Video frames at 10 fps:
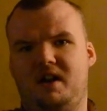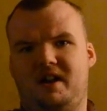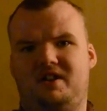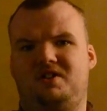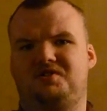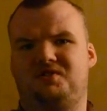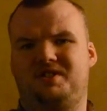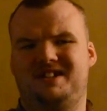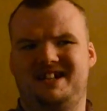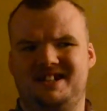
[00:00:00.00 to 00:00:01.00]
and it also
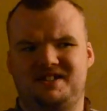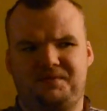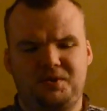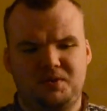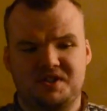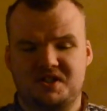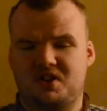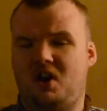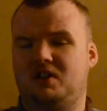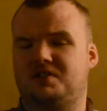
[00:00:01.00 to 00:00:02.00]
contains a few
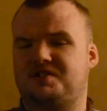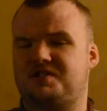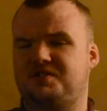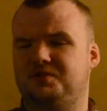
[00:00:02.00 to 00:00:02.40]
installers